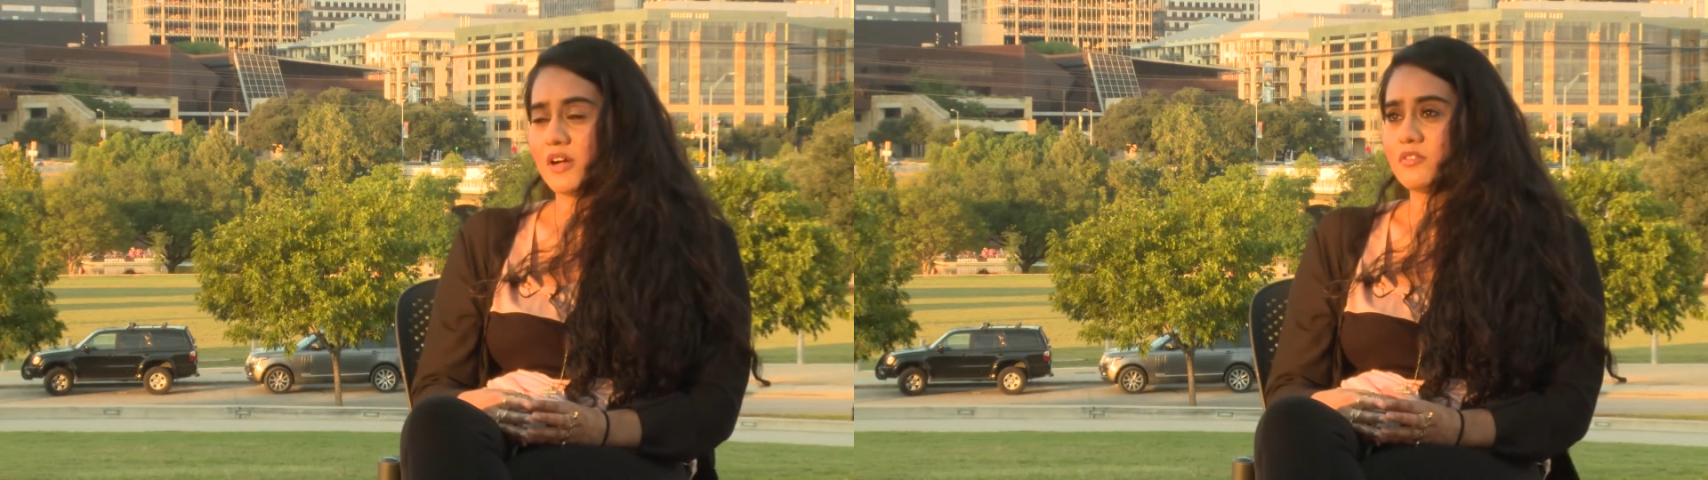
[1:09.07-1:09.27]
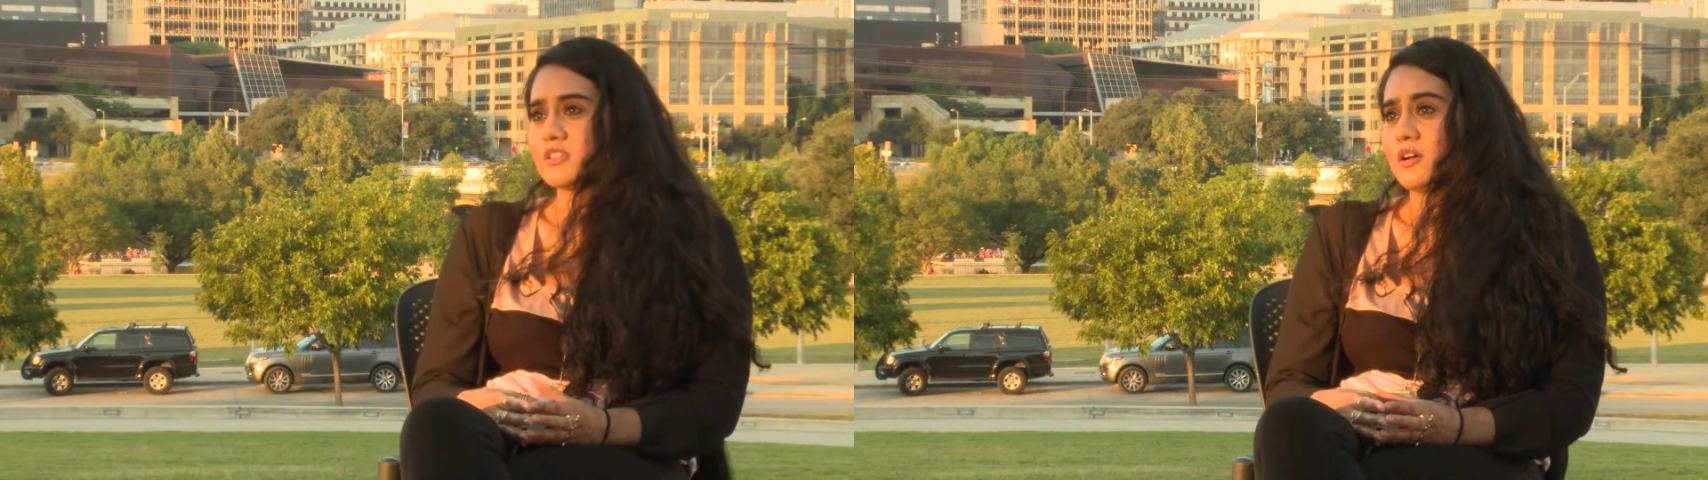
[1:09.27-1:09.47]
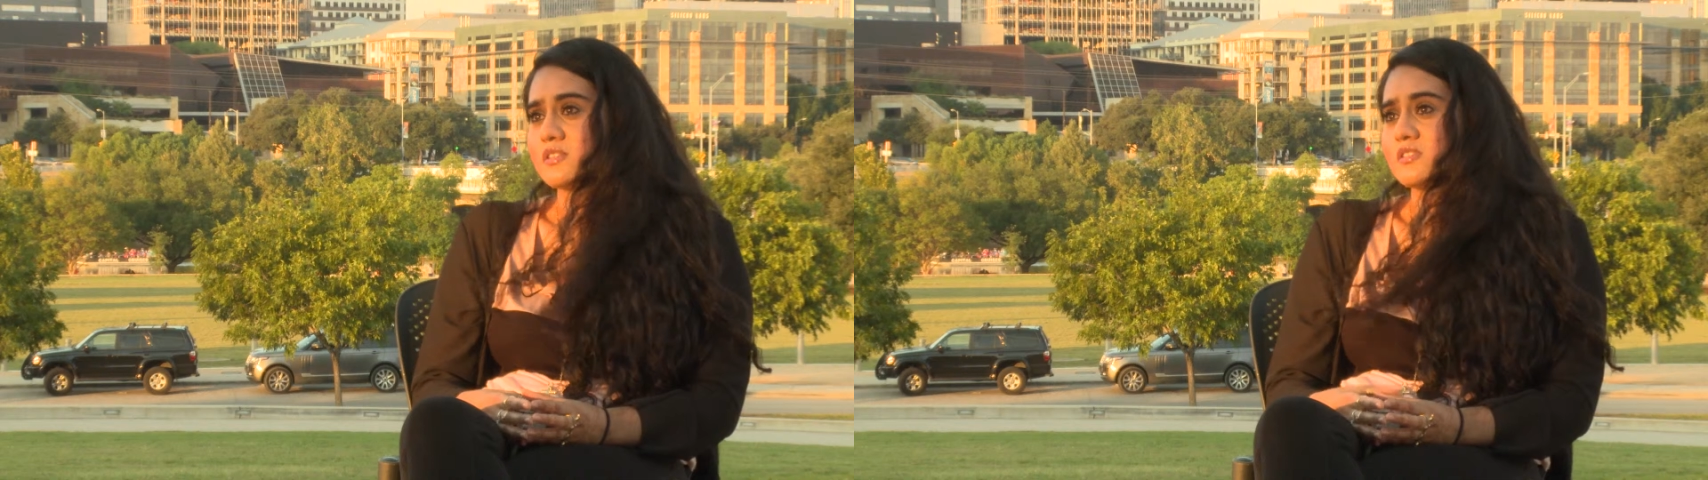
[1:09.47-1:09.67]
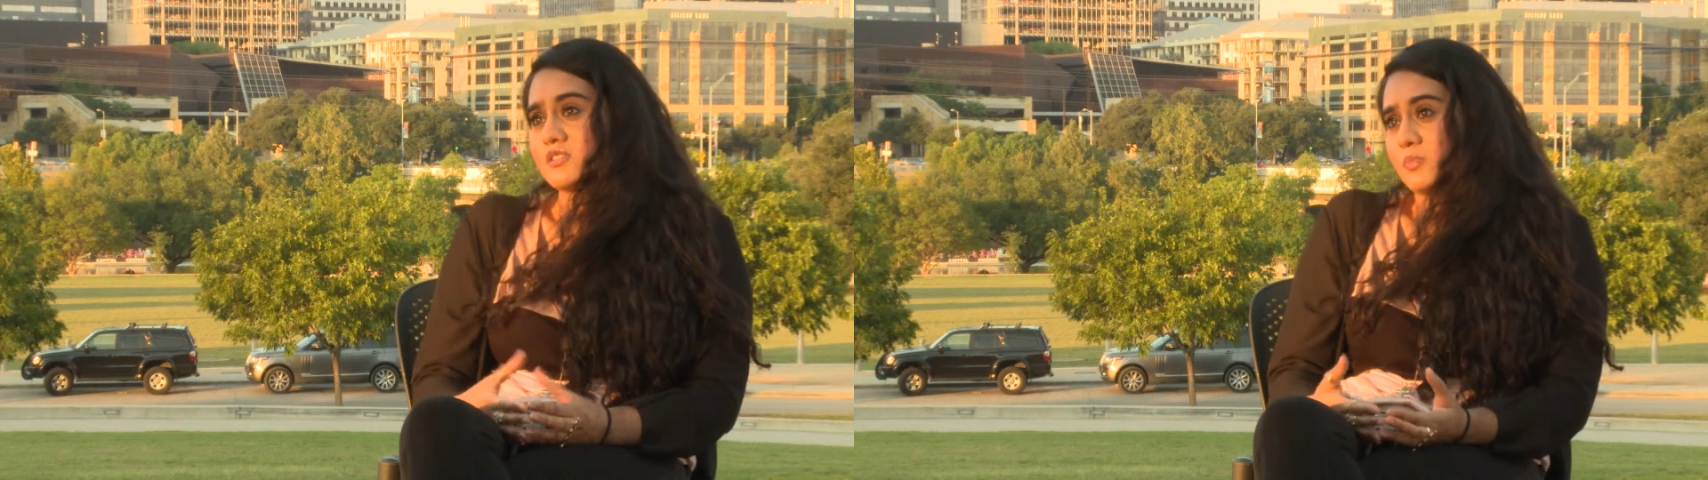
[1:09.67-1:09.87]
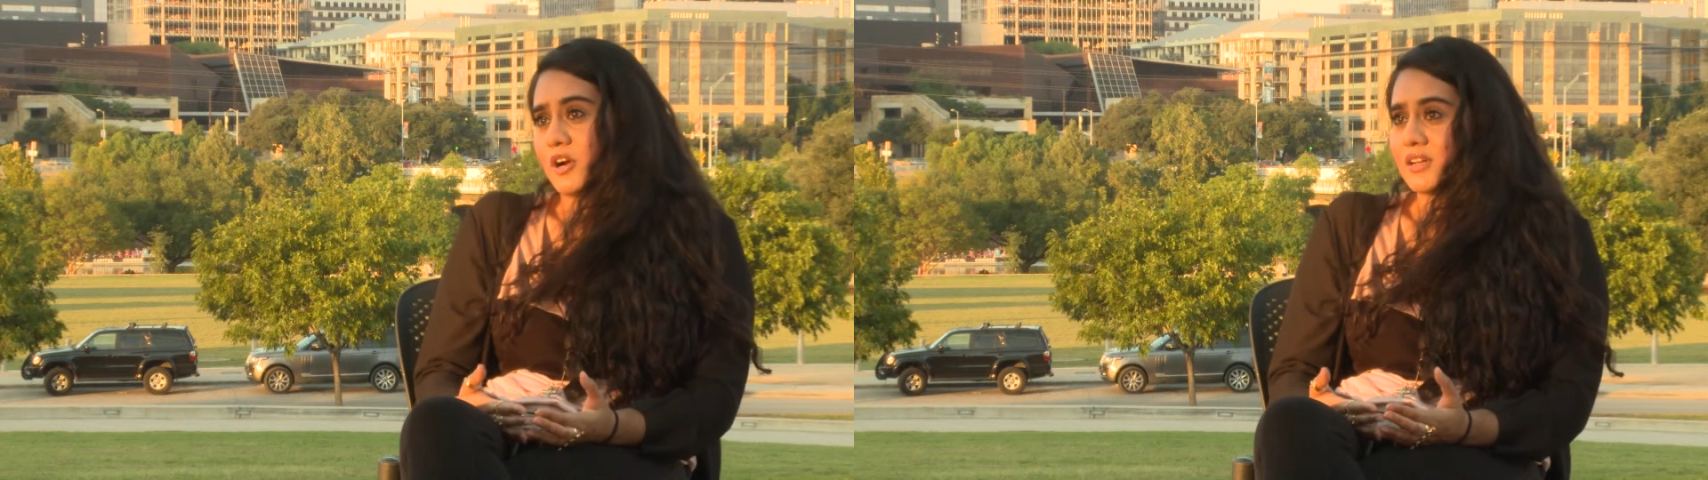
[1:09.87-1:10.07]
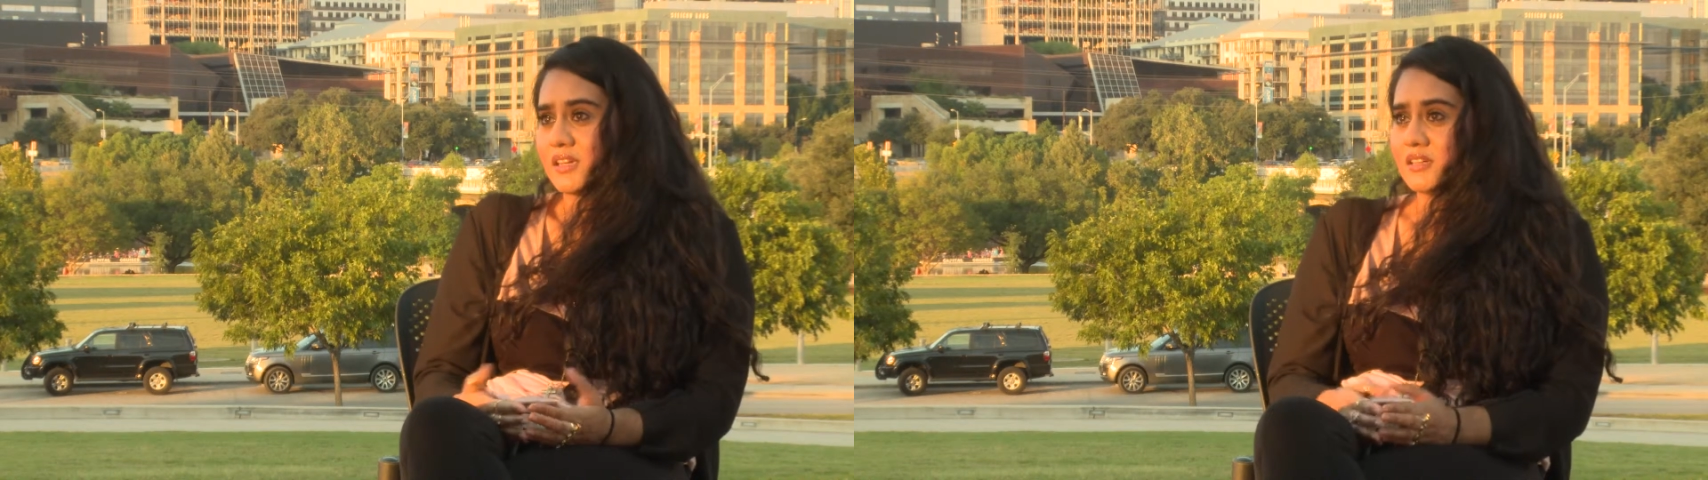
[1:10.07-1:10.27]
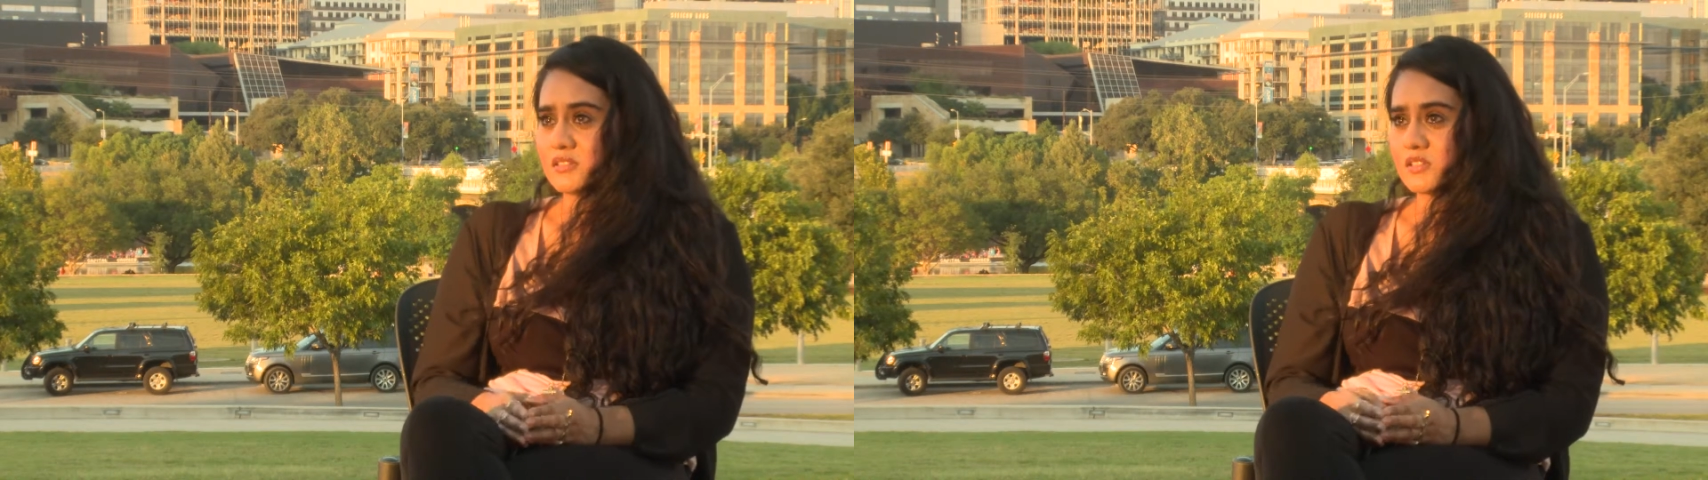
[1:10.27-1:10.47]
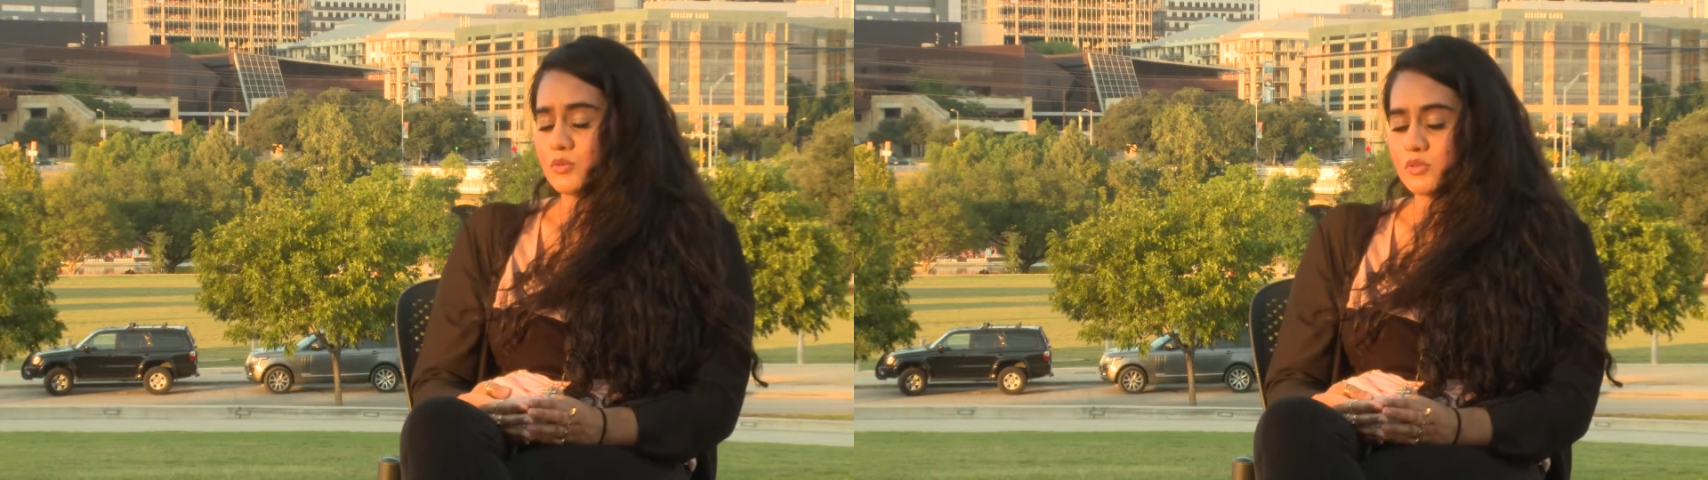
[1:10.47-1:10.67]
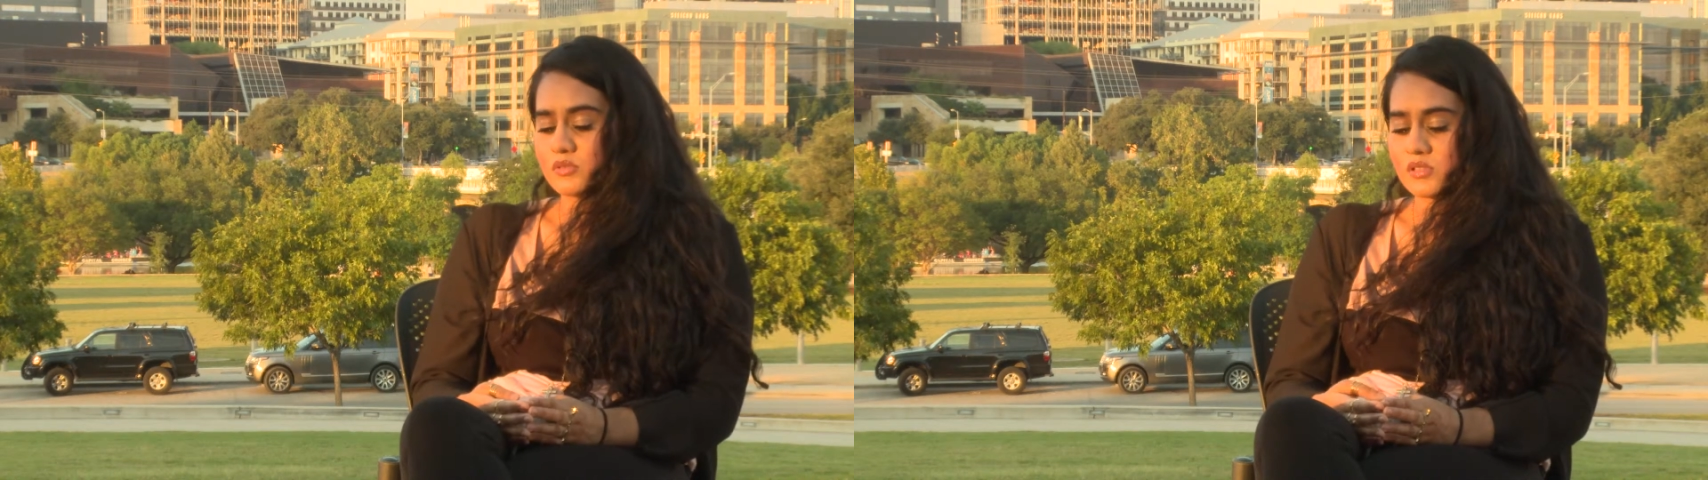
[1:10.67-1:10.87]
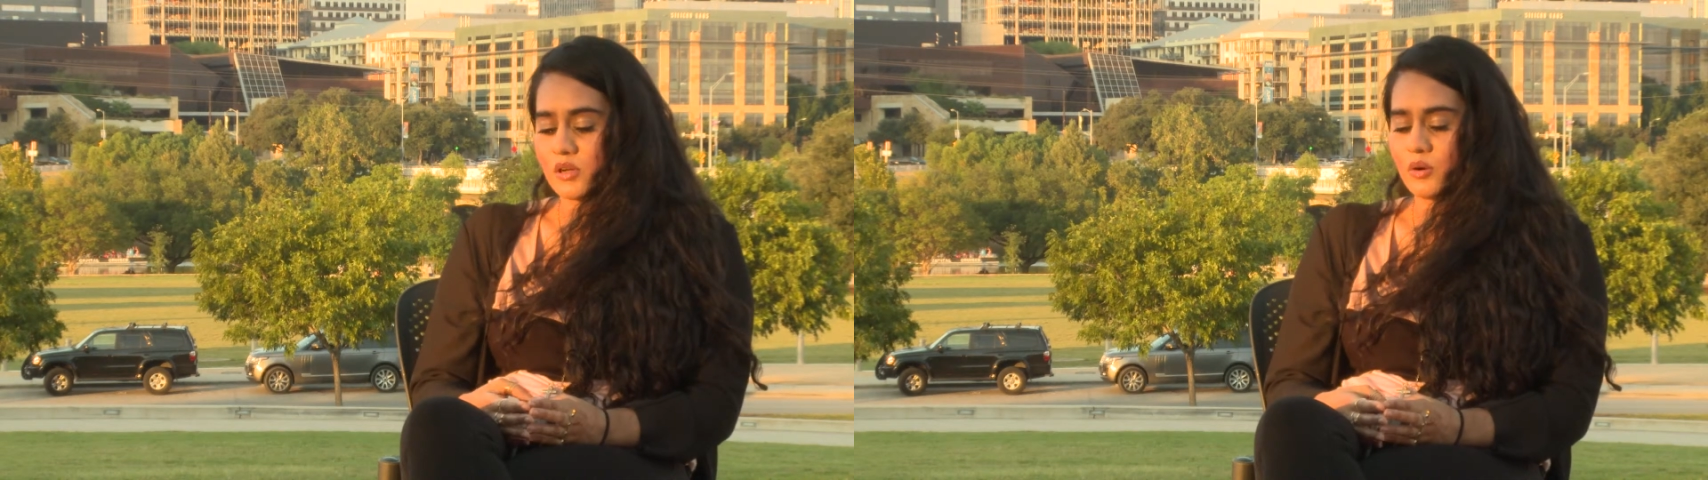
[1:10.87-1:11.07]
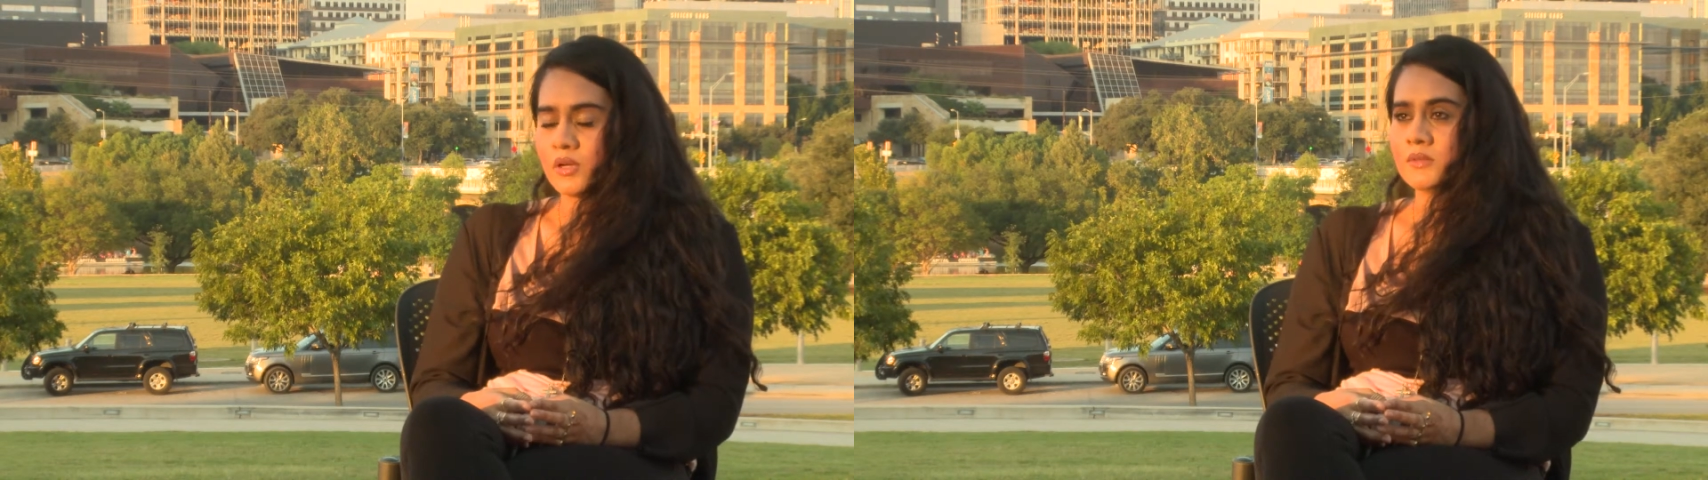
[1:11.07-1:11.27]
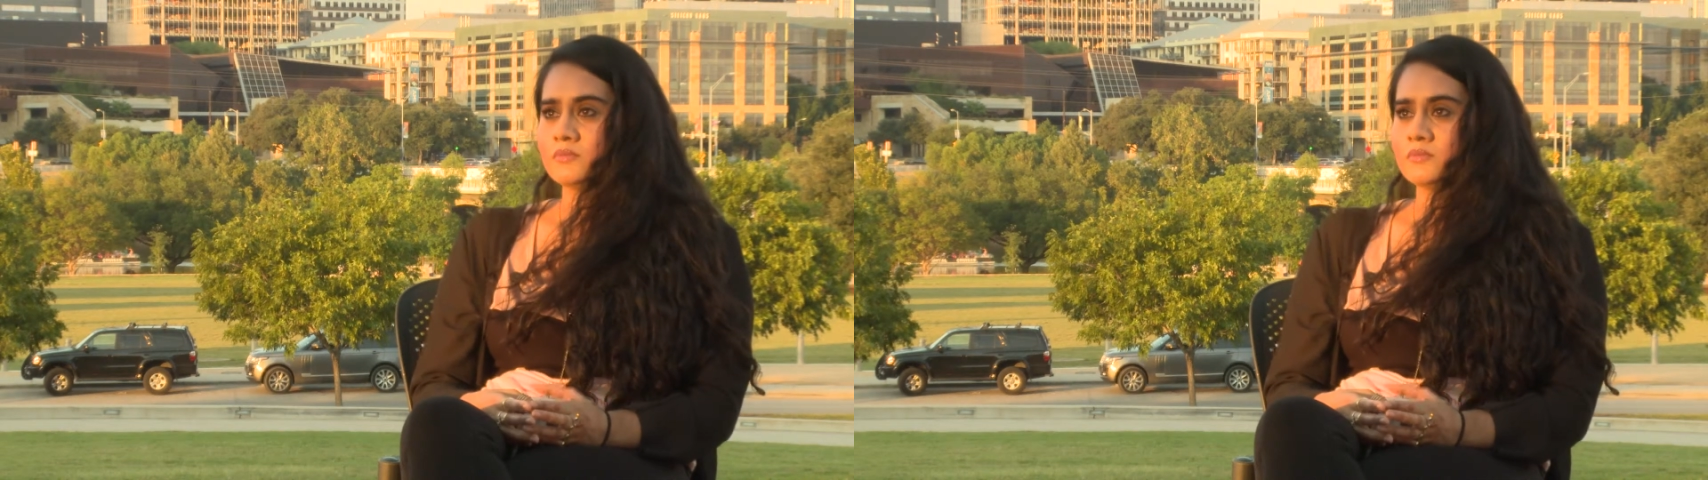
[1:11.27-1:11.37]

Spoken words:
I was always a smart kid in school, so